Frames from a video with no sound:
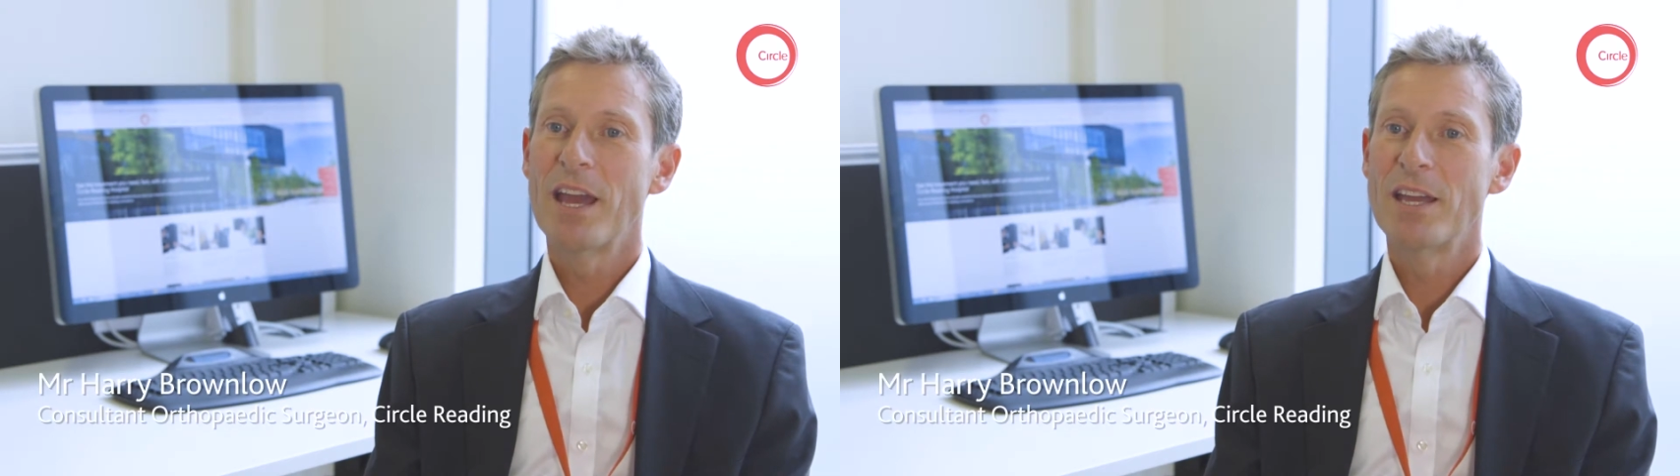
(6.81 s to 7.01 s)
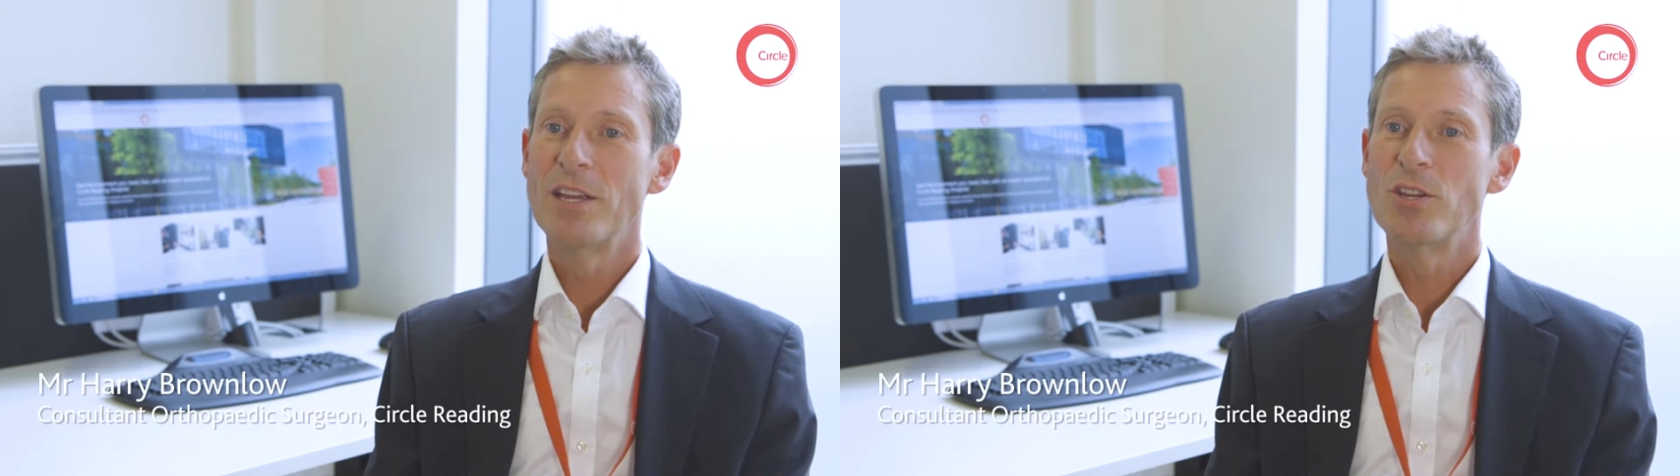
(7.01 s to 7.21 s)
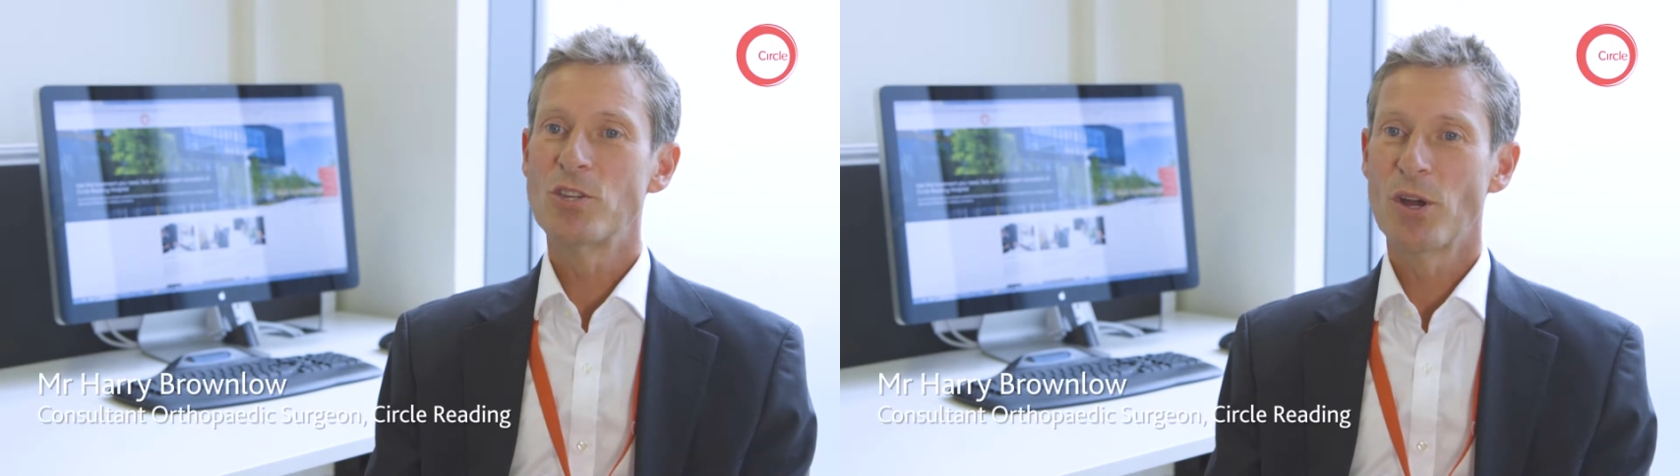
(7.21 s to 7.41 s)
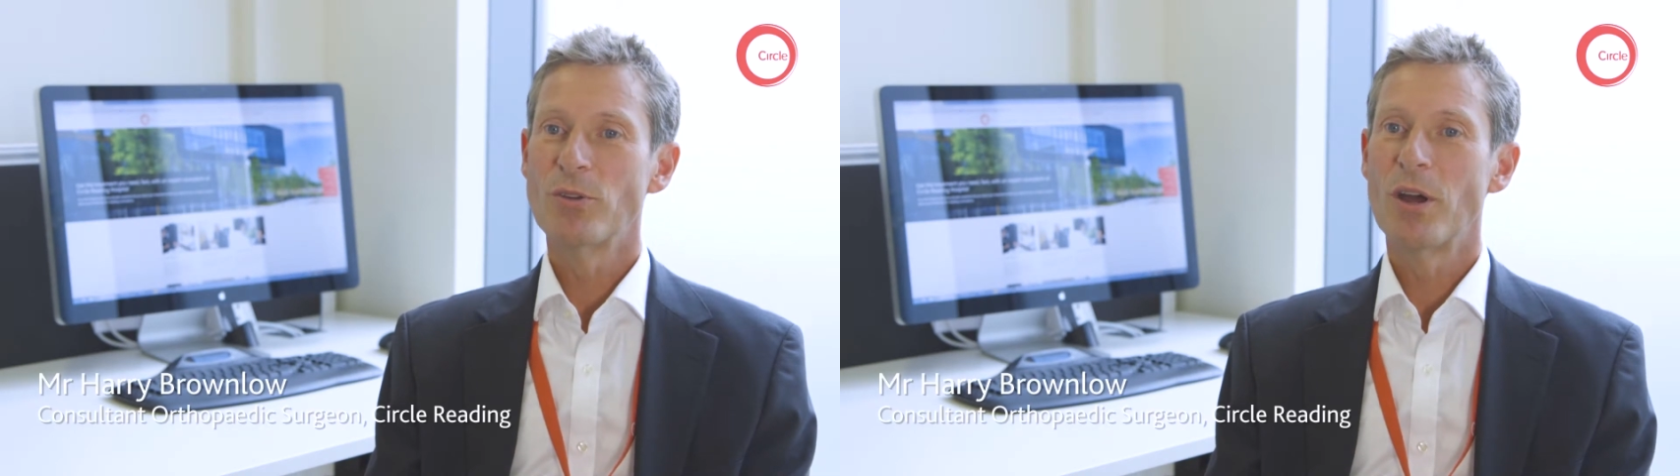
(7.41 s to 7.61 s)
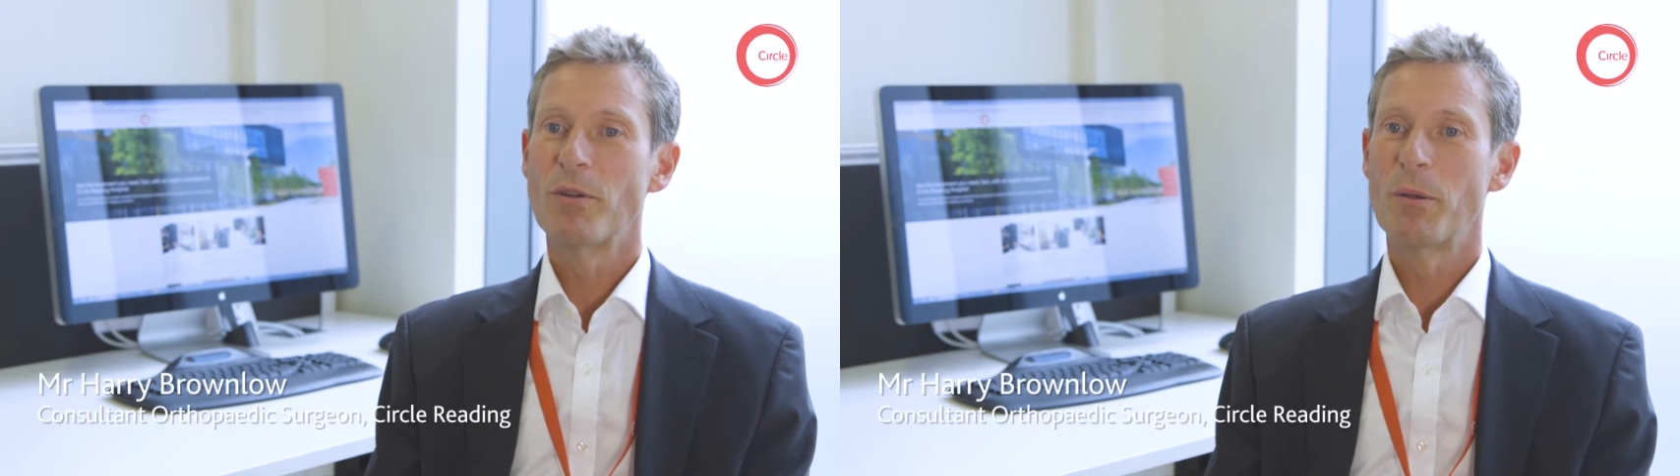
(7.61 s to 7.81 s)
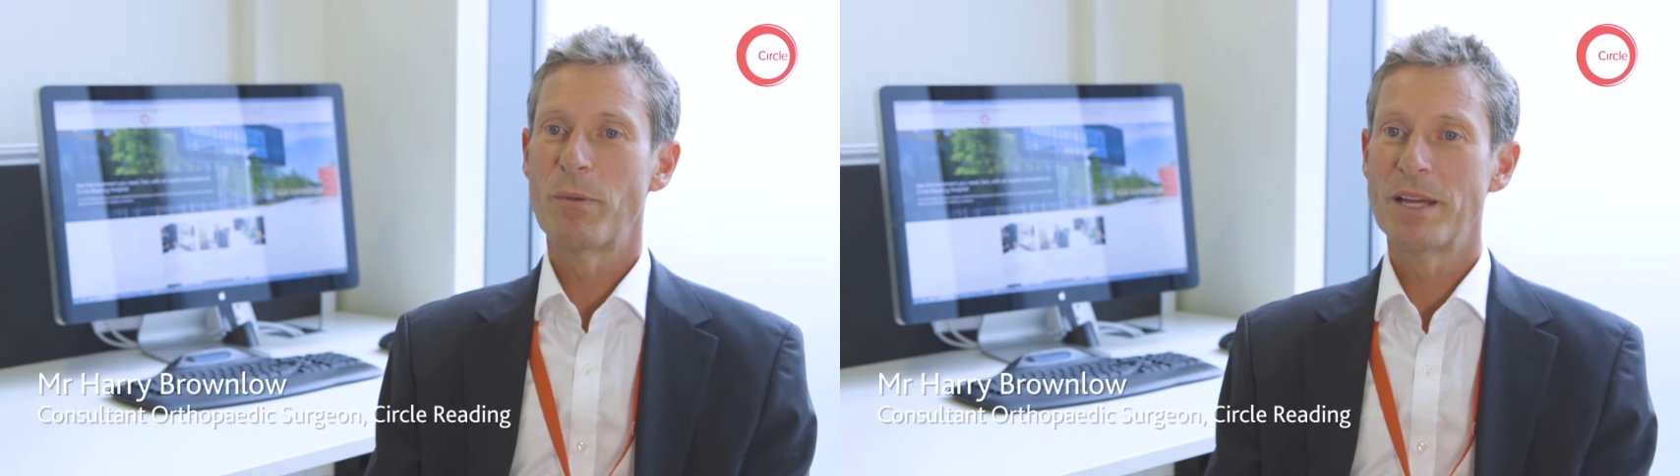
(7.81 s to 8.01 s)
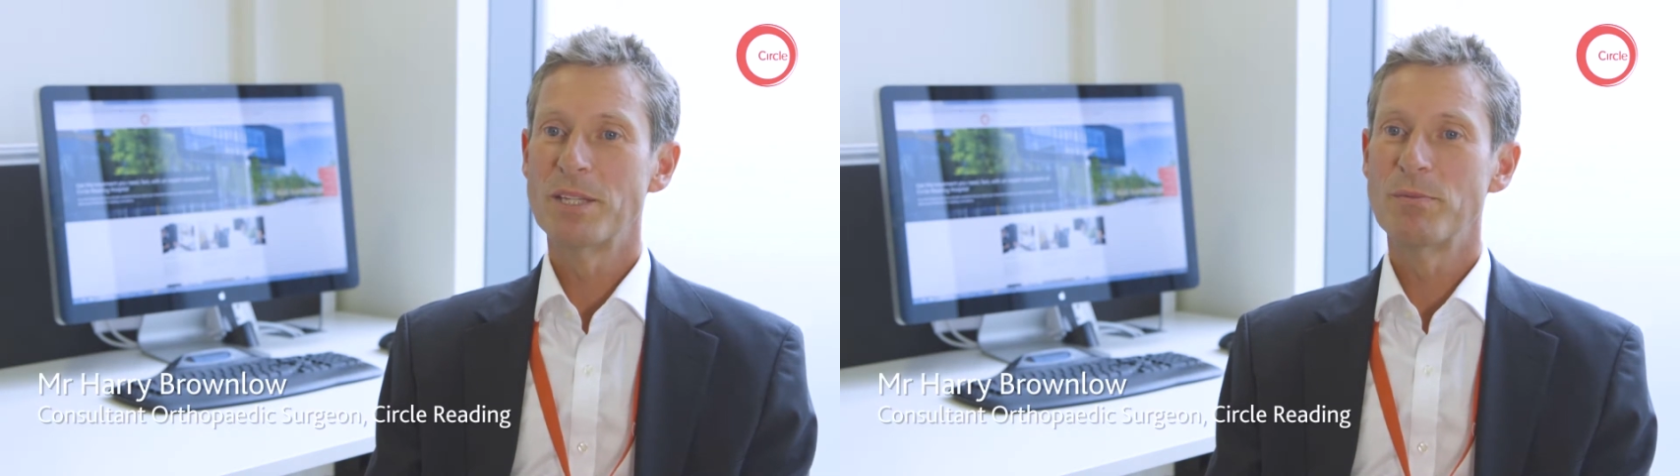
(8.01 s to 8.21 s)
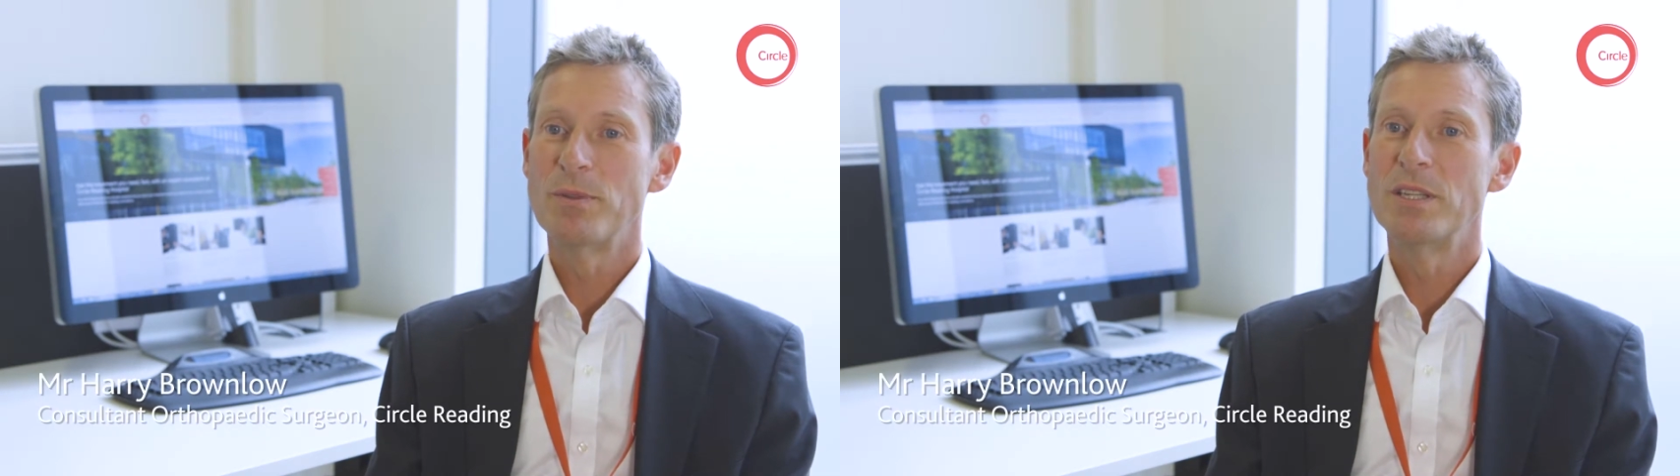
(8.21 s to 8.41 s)
a shoulder
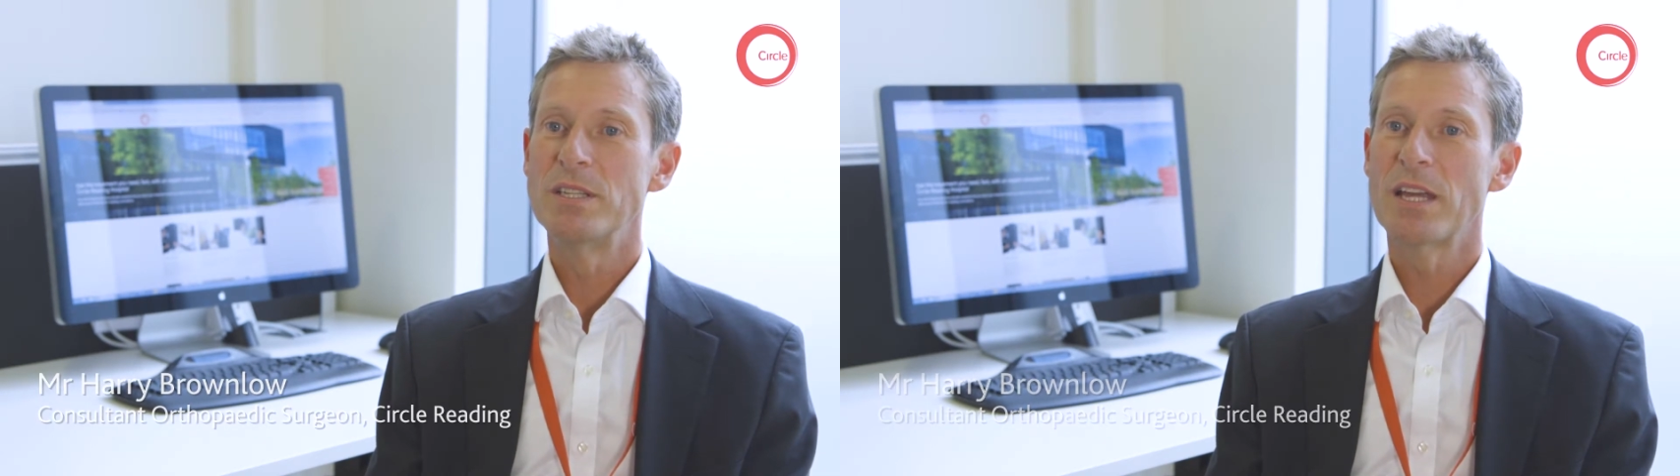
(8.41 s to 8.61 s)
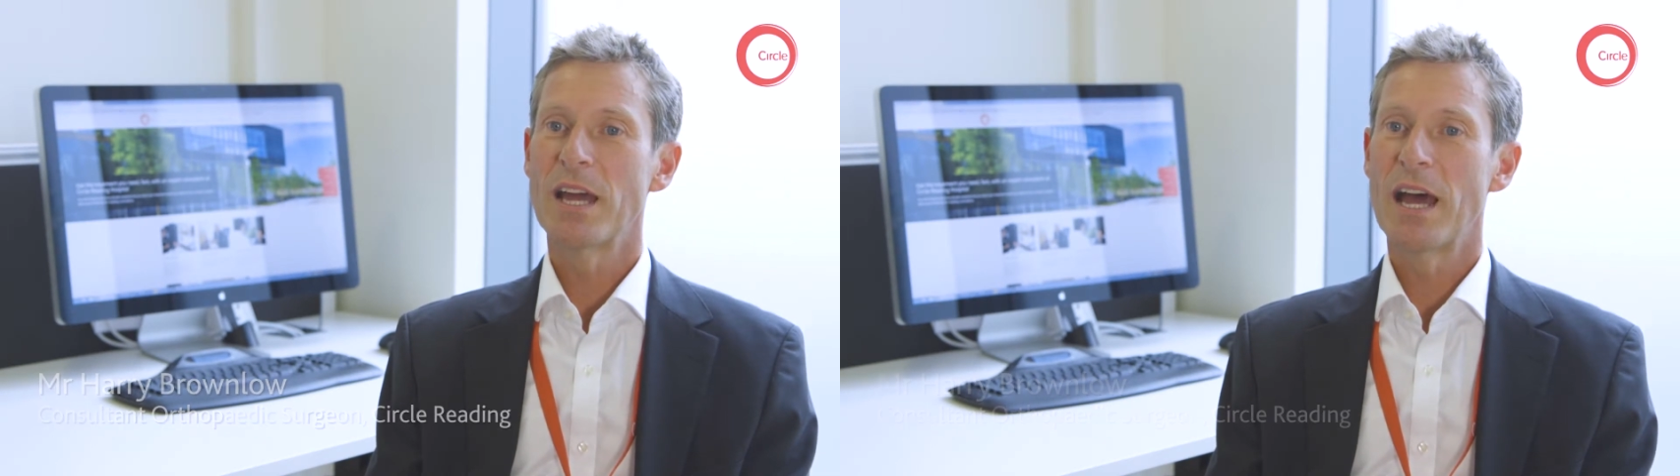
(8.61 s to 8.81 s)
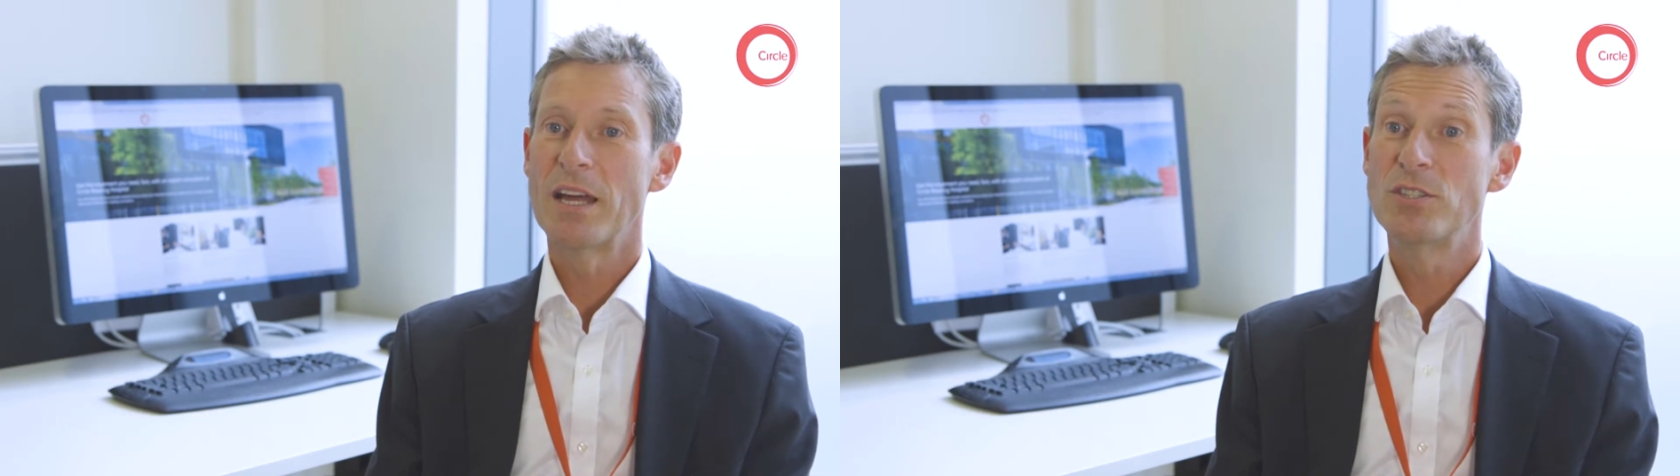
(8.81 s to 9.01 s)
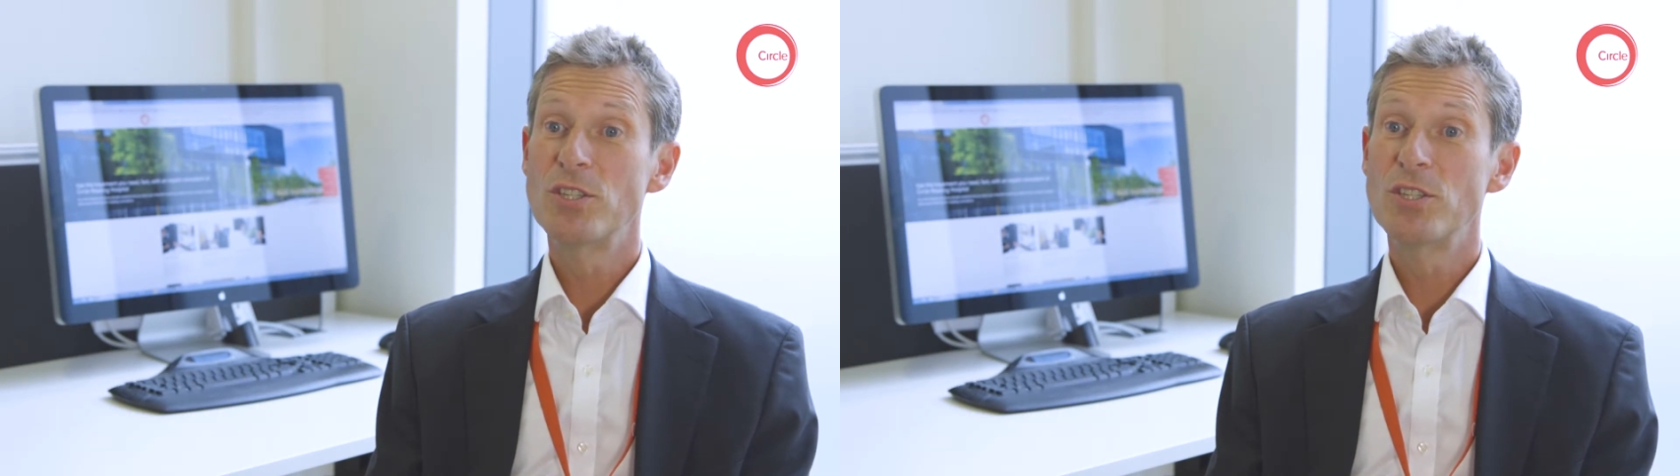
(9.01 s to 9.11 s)
replacement uh,